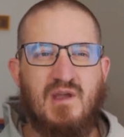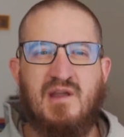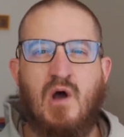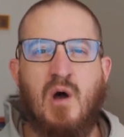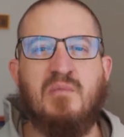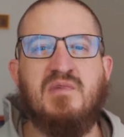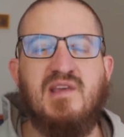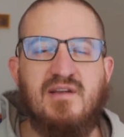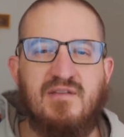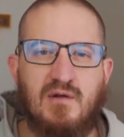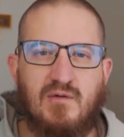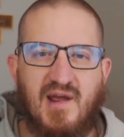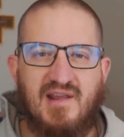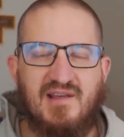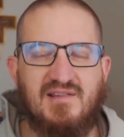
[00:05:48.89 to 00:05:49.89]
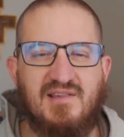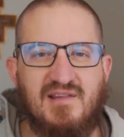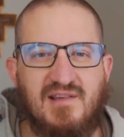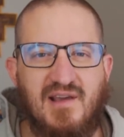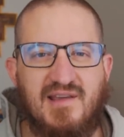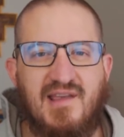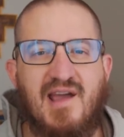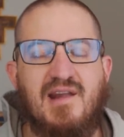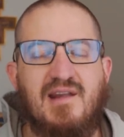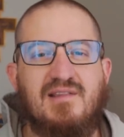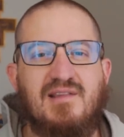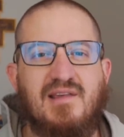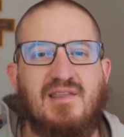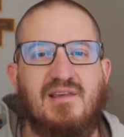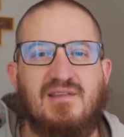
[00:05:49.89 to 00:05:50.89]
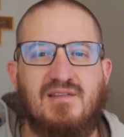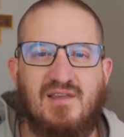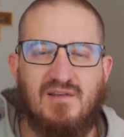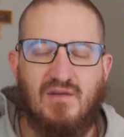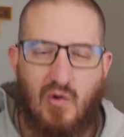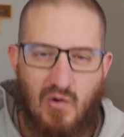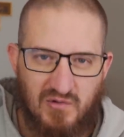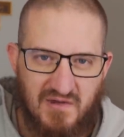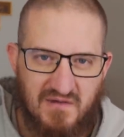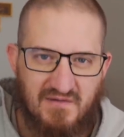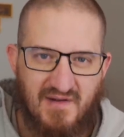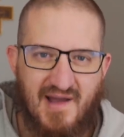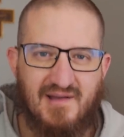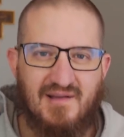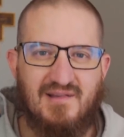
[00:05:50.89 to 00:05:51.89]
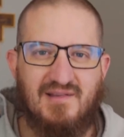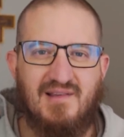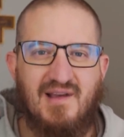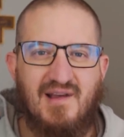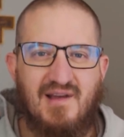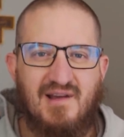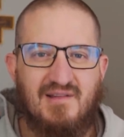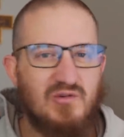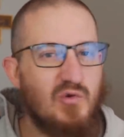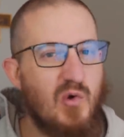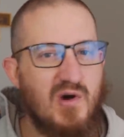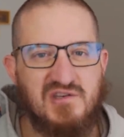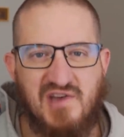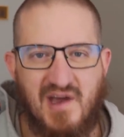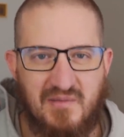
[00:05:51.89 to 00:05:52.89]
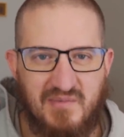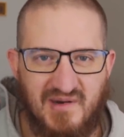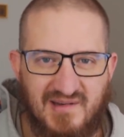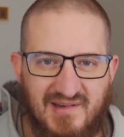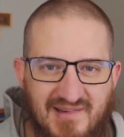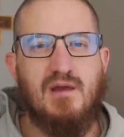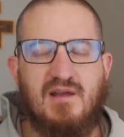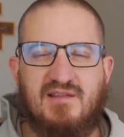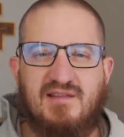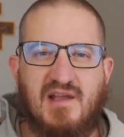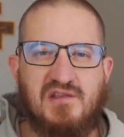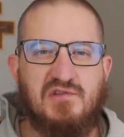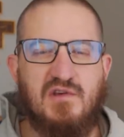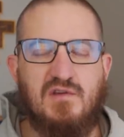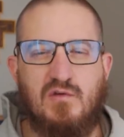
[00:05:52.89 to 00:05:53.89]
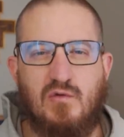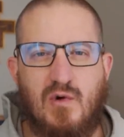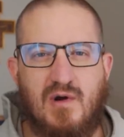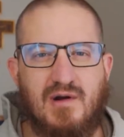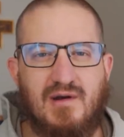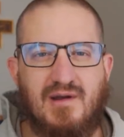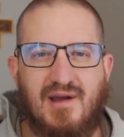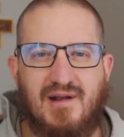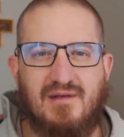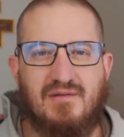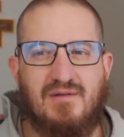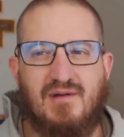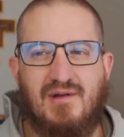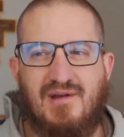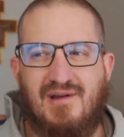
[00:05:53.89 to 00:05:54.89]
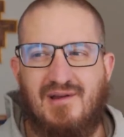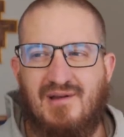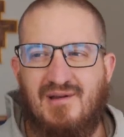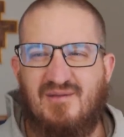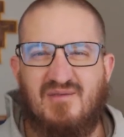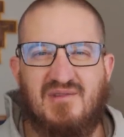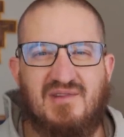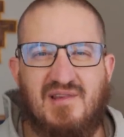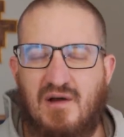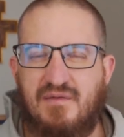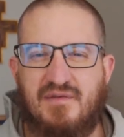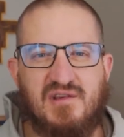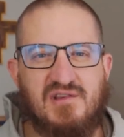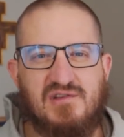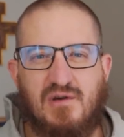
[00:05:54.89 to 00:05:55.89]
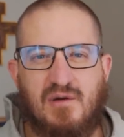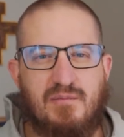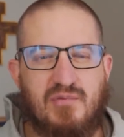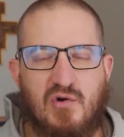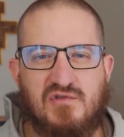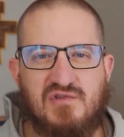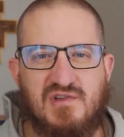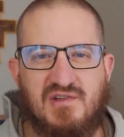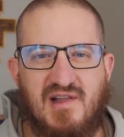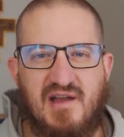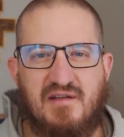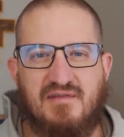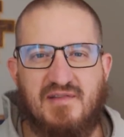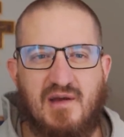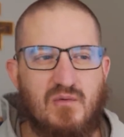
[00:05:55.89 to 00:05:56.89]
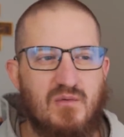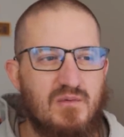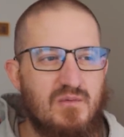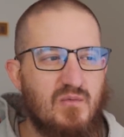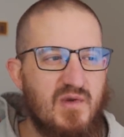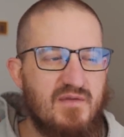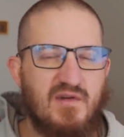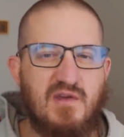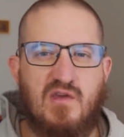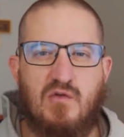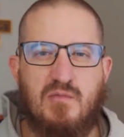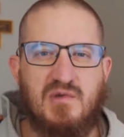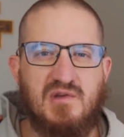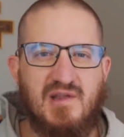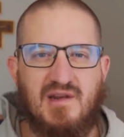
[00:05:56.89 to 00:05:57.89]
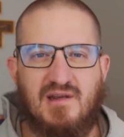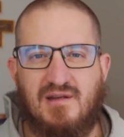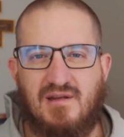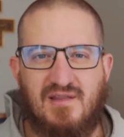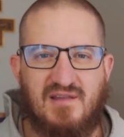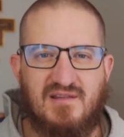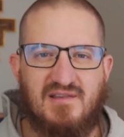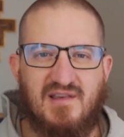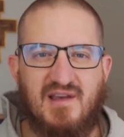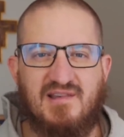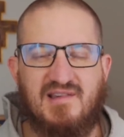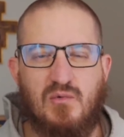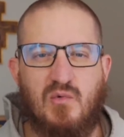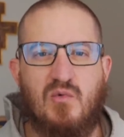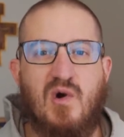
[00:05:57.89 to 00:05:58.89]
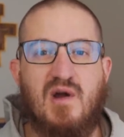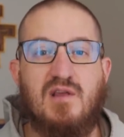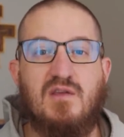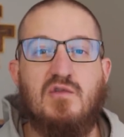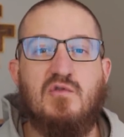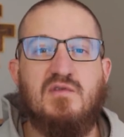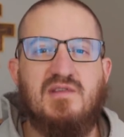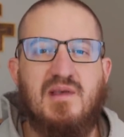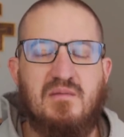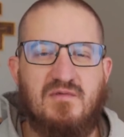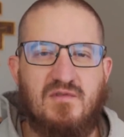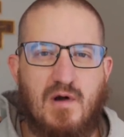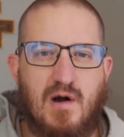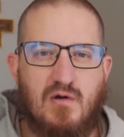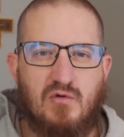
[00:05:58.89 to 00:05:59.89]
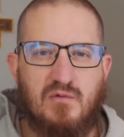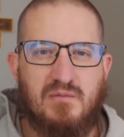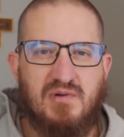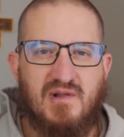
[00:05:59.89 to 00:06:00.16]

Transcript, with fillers: And almsgiving, right, is this, again, it's like this, this holy violence to our checkbooks, essentially to our kind of selfish approach to life that we've accumulated these things and we want to use them for our own